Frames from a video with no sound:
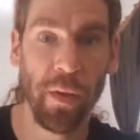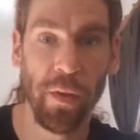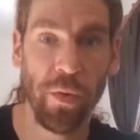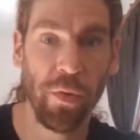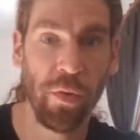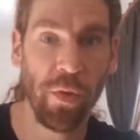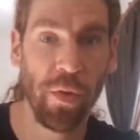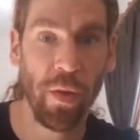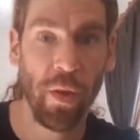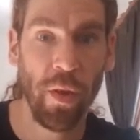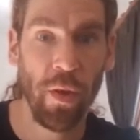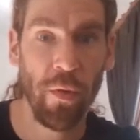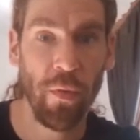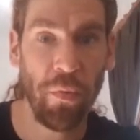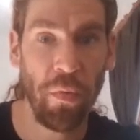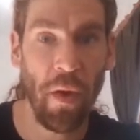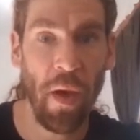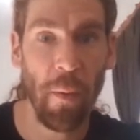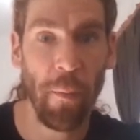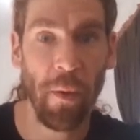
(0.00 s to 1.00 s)
is
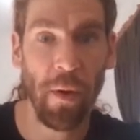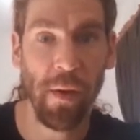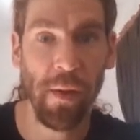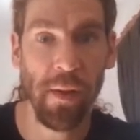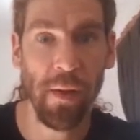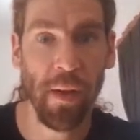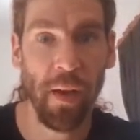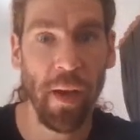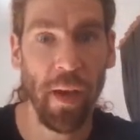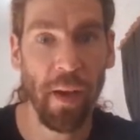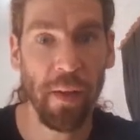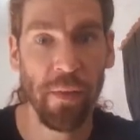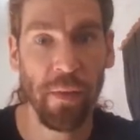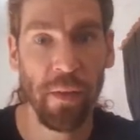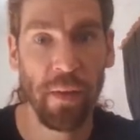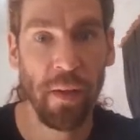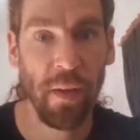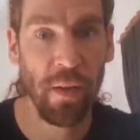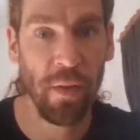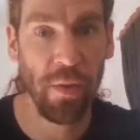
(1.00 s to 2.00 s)
family and
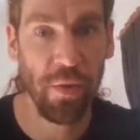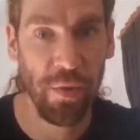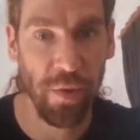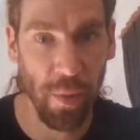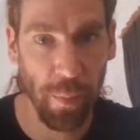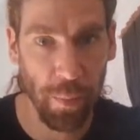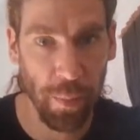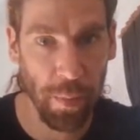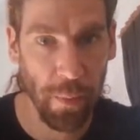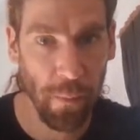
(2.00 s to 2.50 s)
kinship.